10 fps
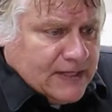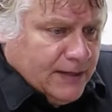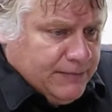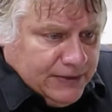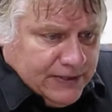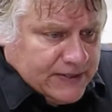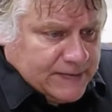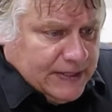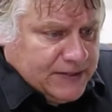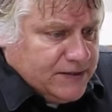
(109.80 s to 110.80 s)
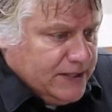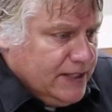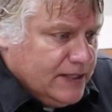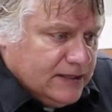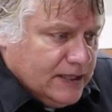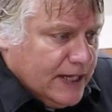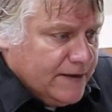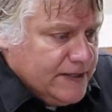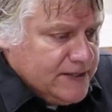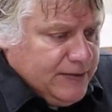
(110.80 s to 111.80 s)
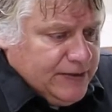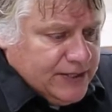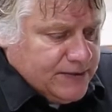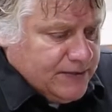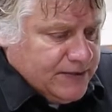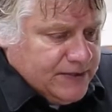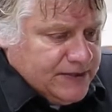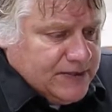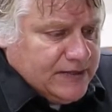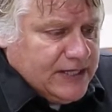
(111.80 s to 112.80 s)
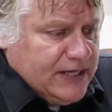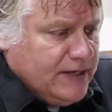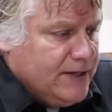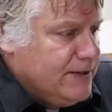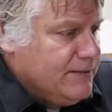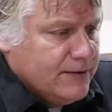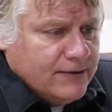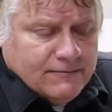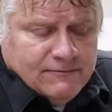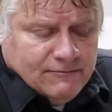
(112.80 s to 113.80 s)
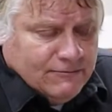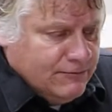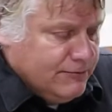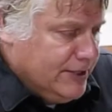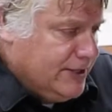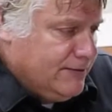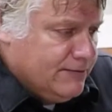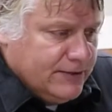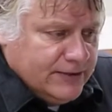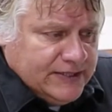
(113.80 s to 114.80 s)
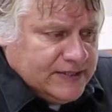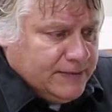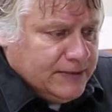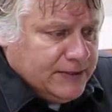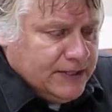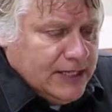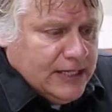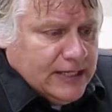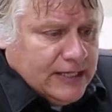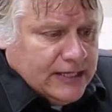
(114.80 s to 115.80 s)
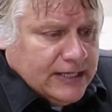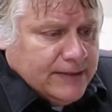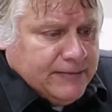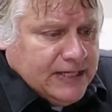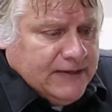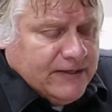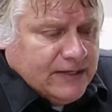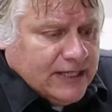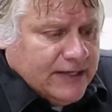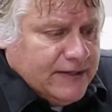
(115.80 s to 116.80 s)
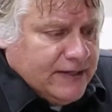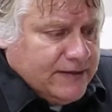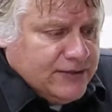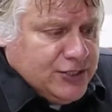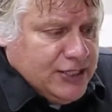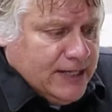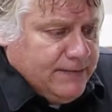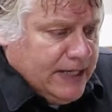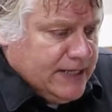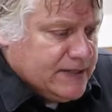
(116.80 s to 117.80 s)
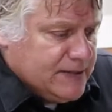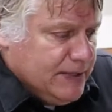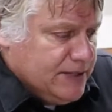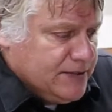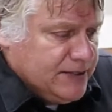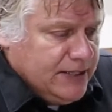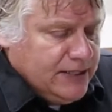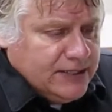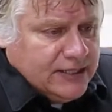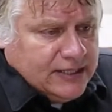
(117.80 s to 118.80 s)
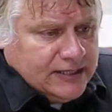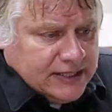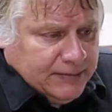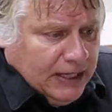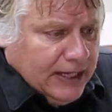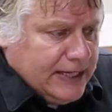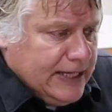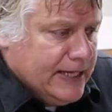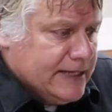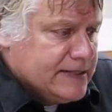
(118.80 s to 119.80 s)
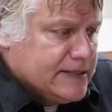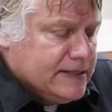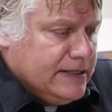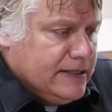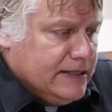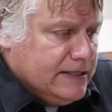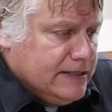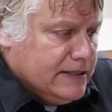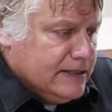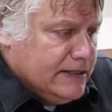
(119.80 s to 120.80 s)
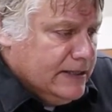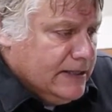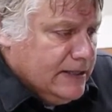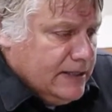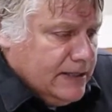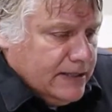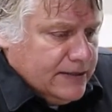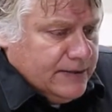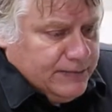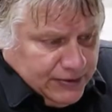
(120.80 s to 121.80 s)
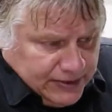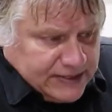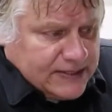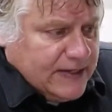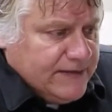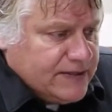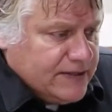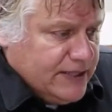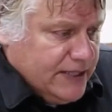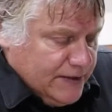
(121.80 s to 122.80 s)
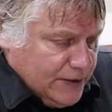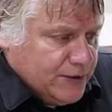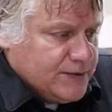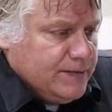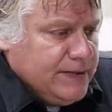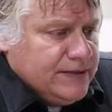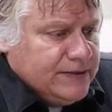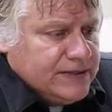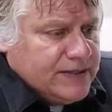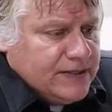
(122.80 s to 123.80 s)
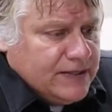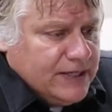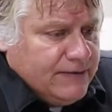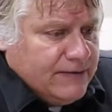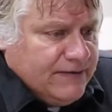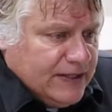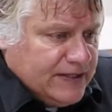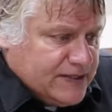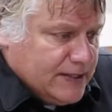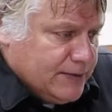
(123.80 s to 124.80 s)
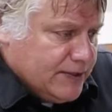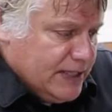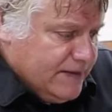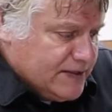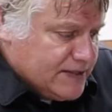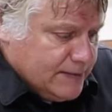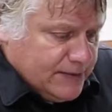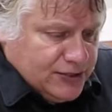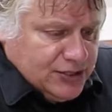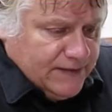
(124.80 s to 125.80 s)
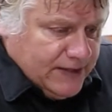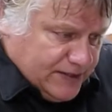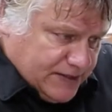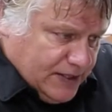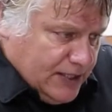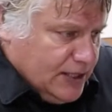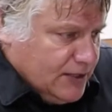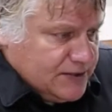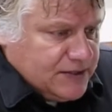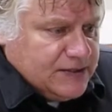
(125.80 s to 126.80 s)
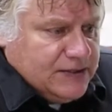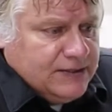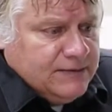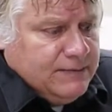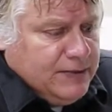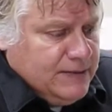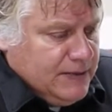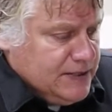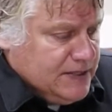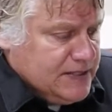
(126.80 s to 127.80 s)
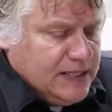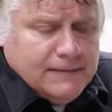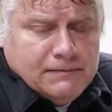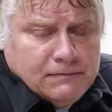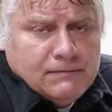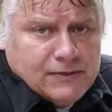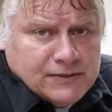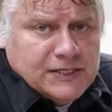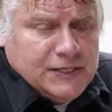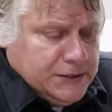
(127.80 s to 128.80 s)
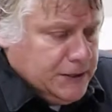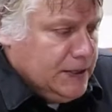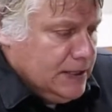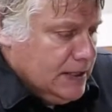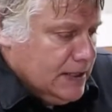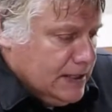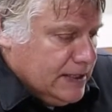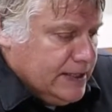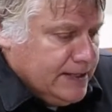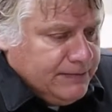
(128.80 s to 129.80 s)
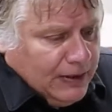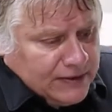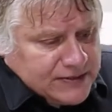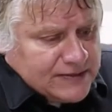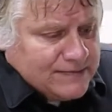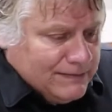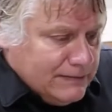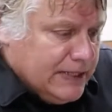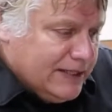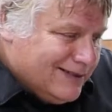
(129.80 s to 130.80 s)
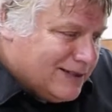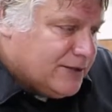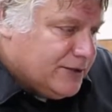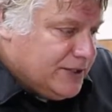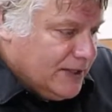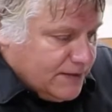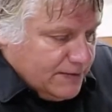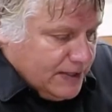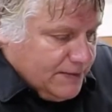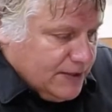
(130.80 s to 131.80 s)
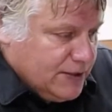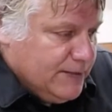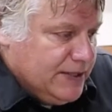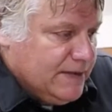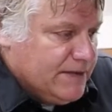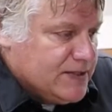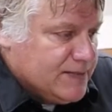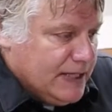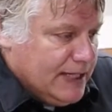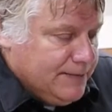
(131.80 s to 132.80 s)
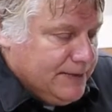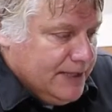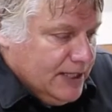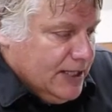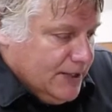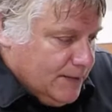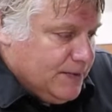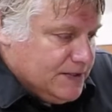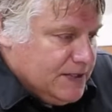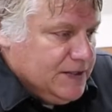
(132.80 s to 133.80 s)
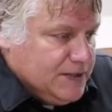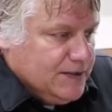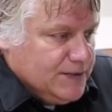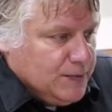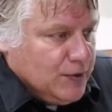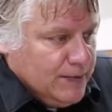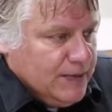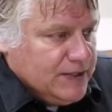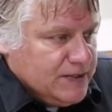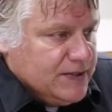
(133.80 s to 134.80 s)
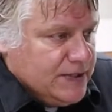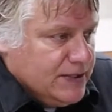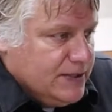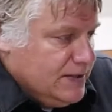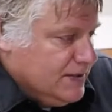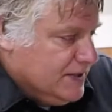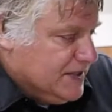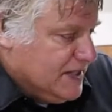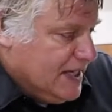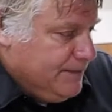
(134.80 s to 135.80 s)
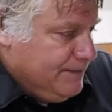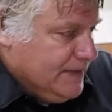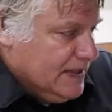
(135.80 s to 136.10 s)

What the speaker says: Buick especially. A lot of these Buicks with this 3800 were really similar. But even a lot of the other GM makes, especially like the Pontiacs and the Buicks obviously, the Oldsmobiles, they were very similar. Even some of the Chevys, still pretty much the same procedure. Parts may look a little different, might be in a little bit different spot, but the procedure is pretty much the same.